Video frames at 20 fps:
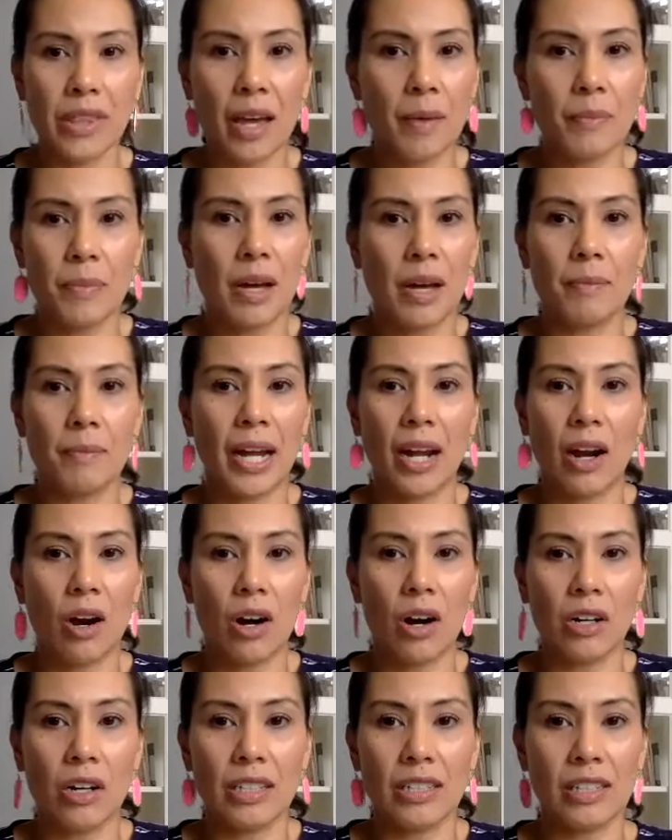be on my
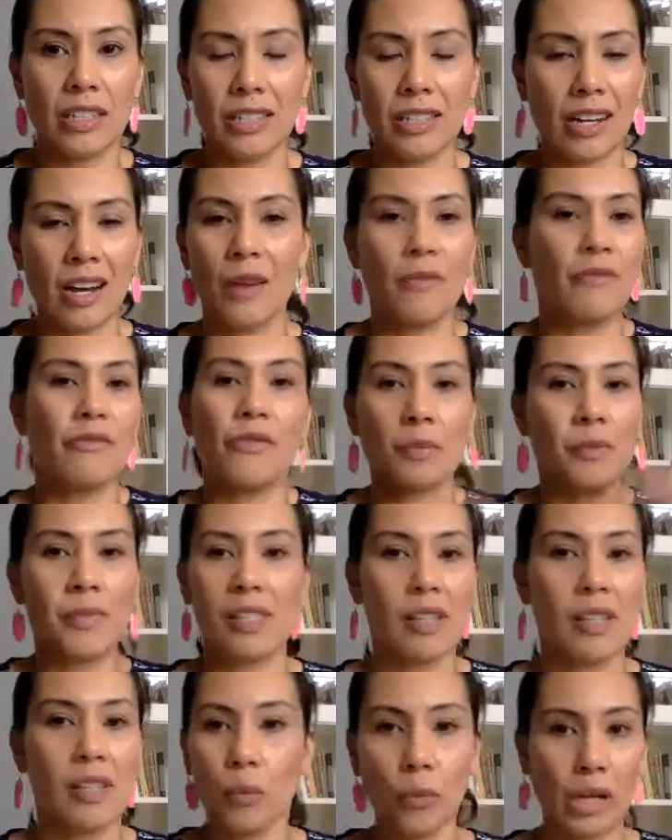heart? It didn't come from
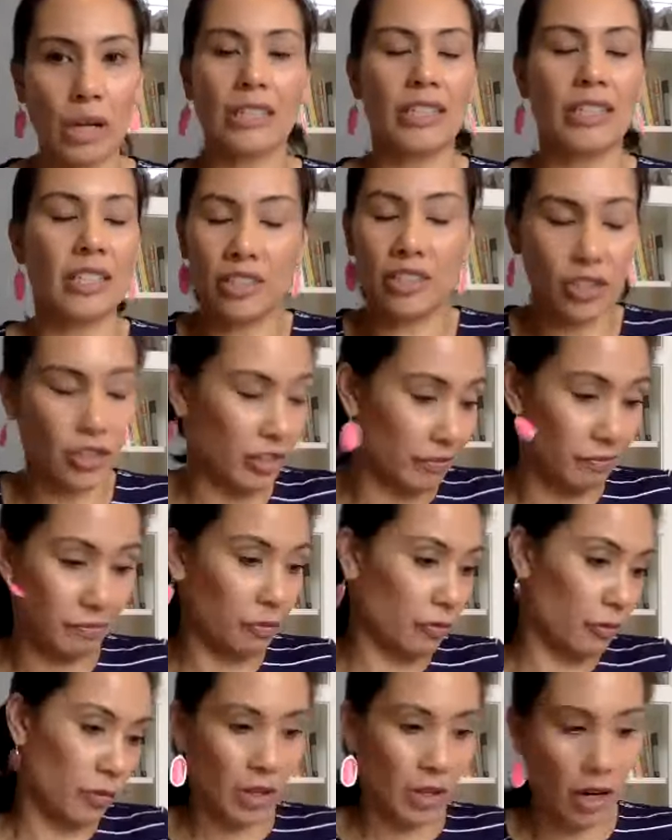it didn't just
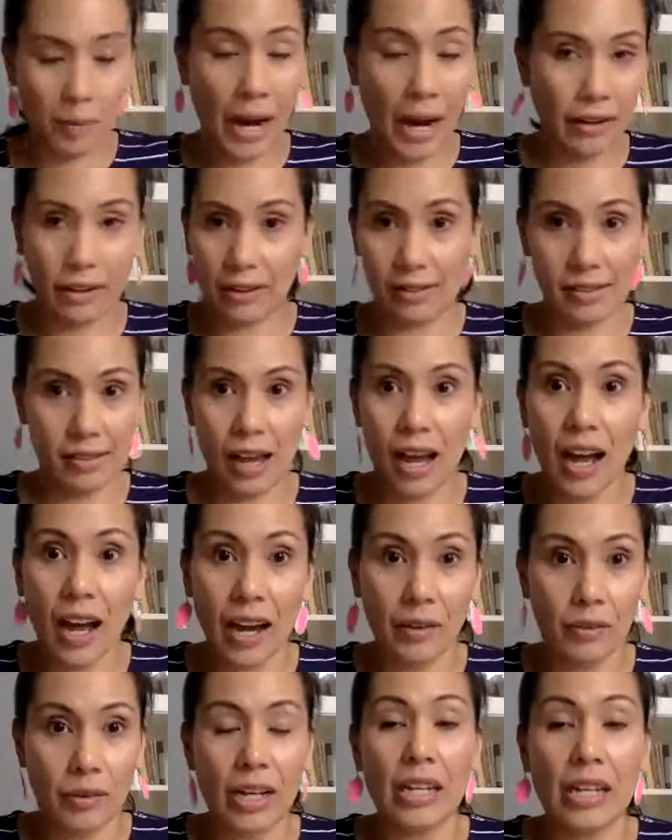come out of the
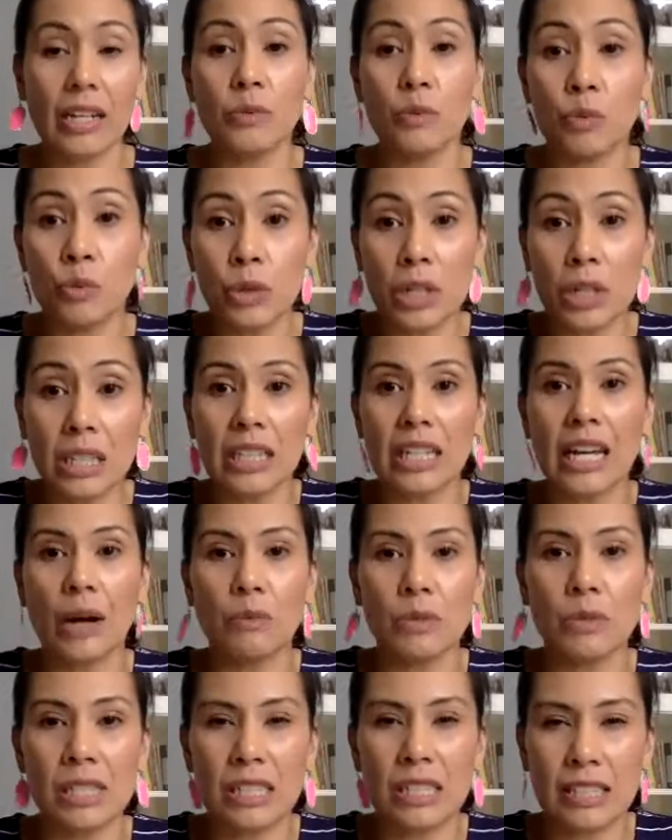sky, right? It really, I
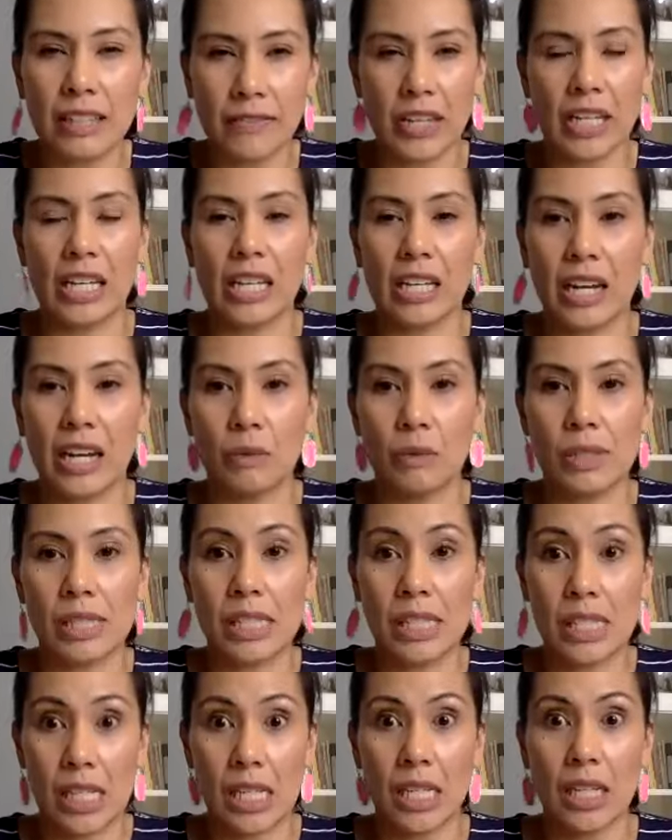was living it. I was
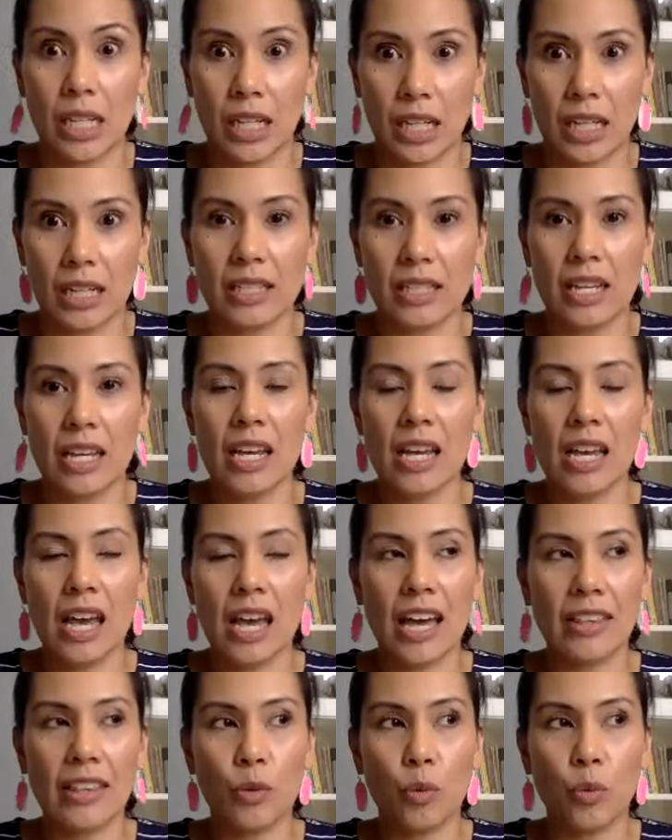seeing it.
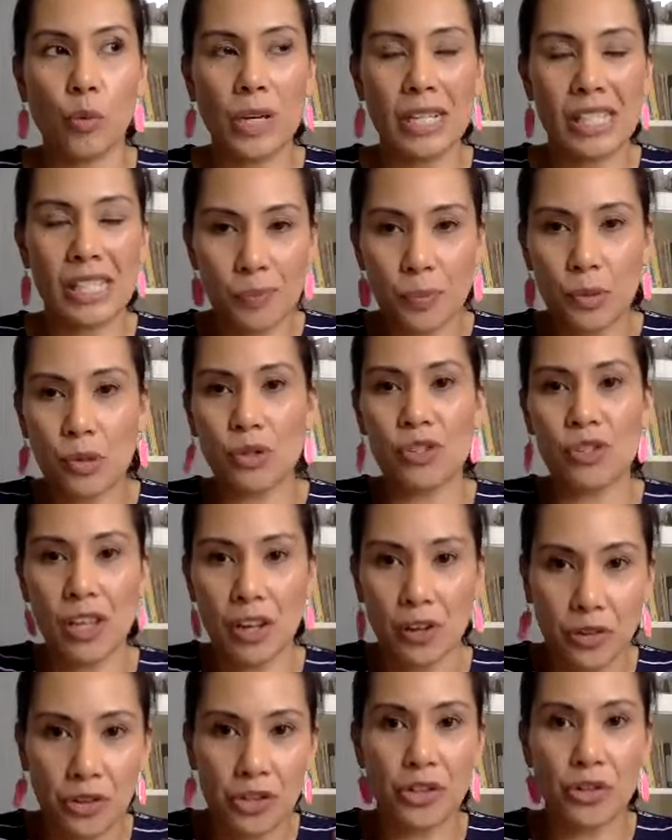And the whispers that
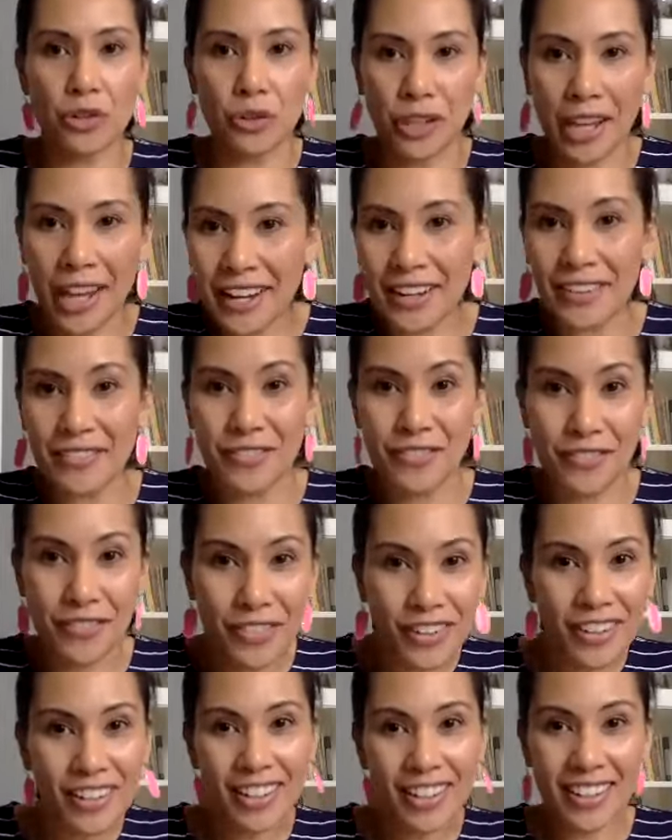are in your life,
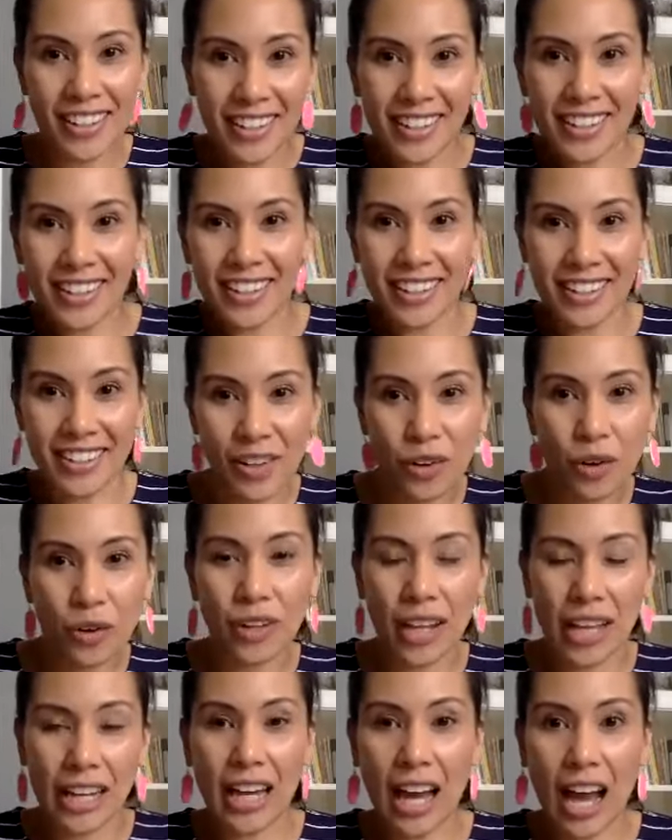
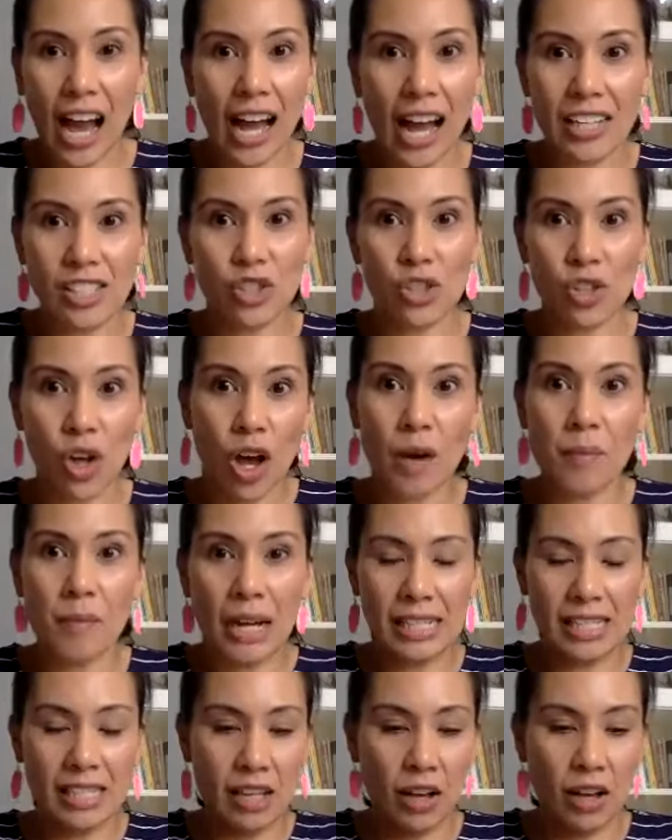like I saw
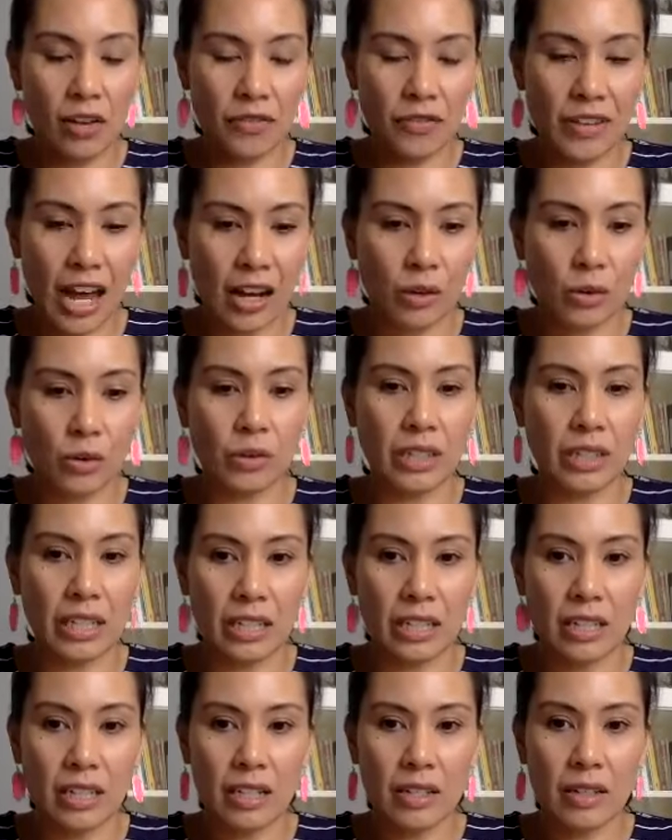myself not
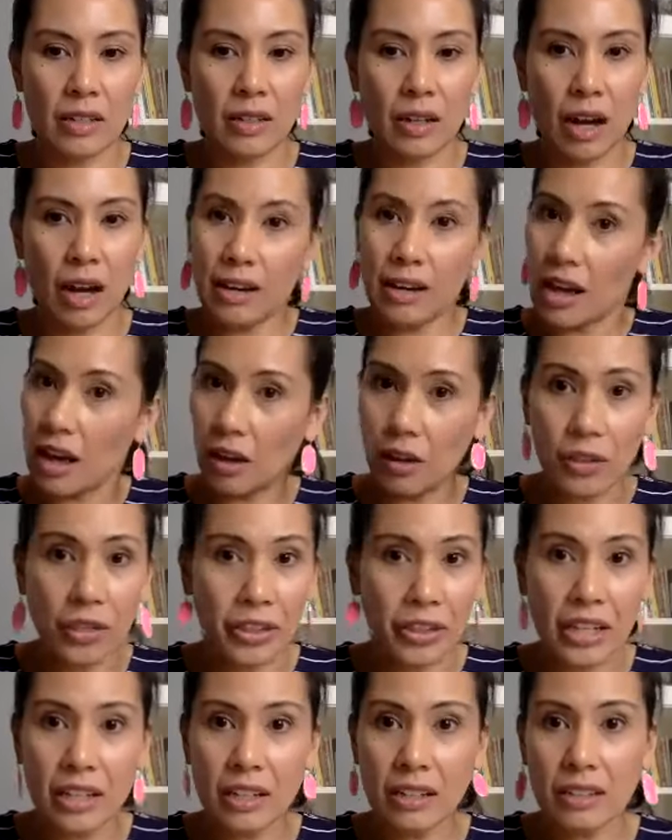only
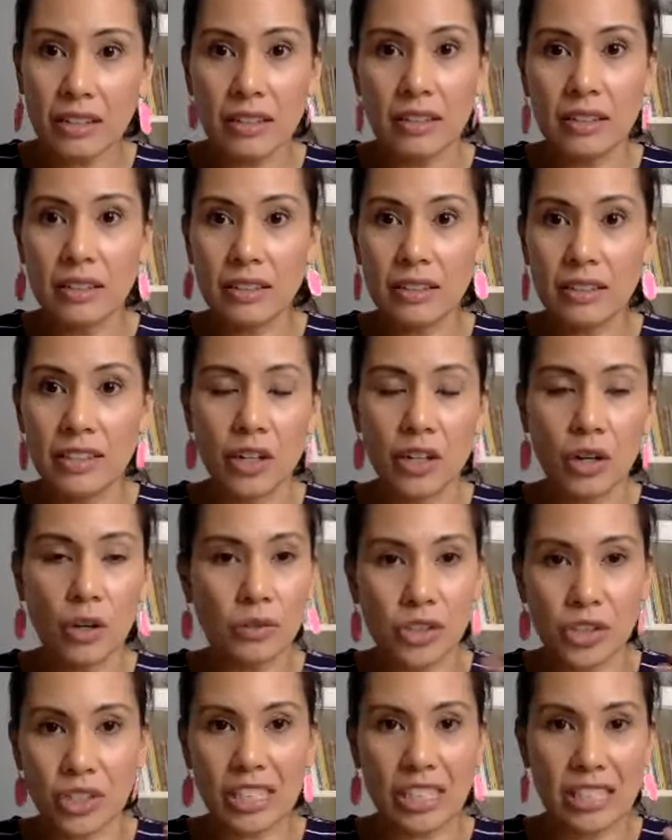unhealthy,
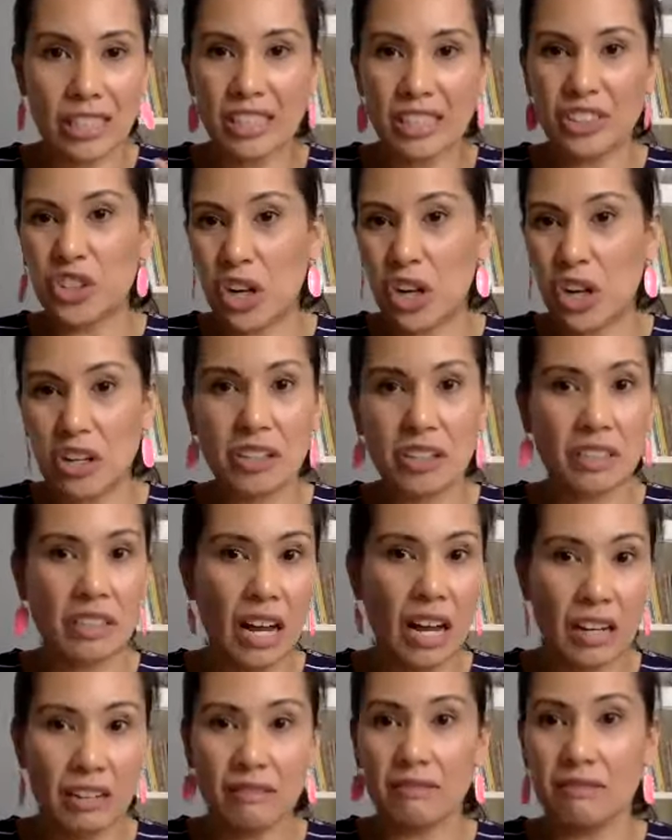just eating junk,
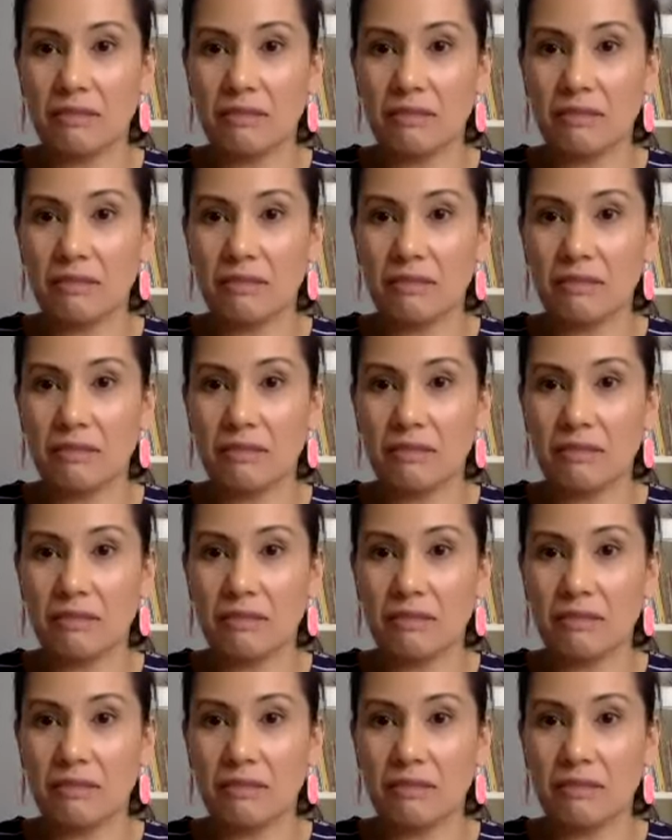not